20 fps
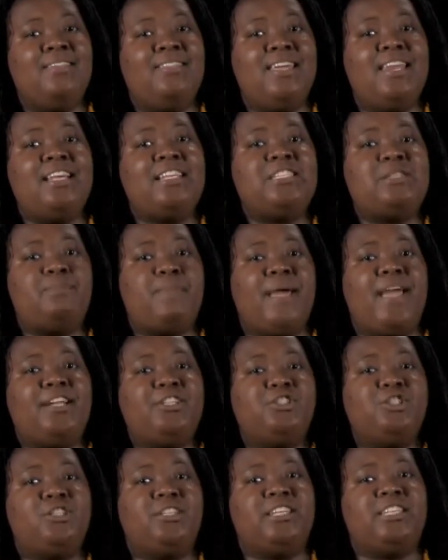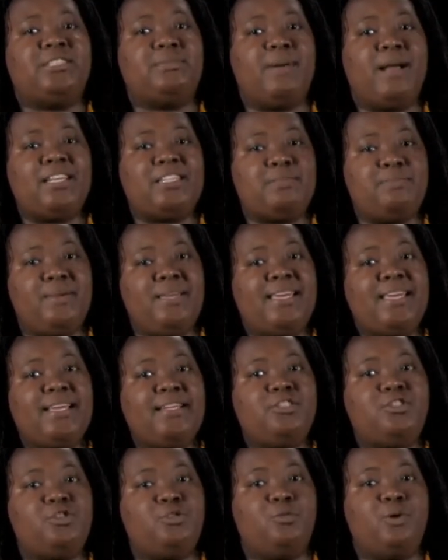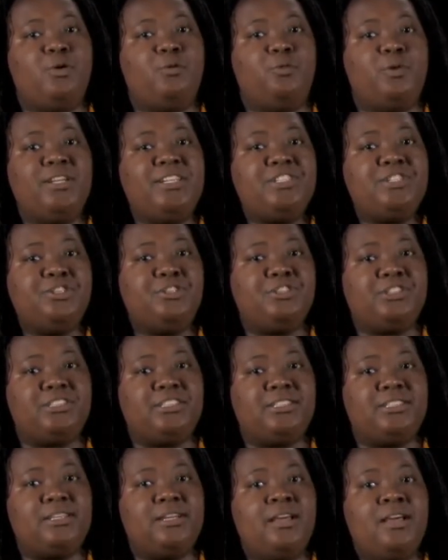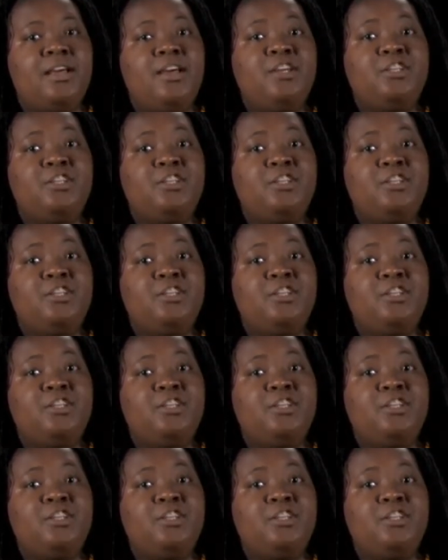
then expand your list by speaking to and researching,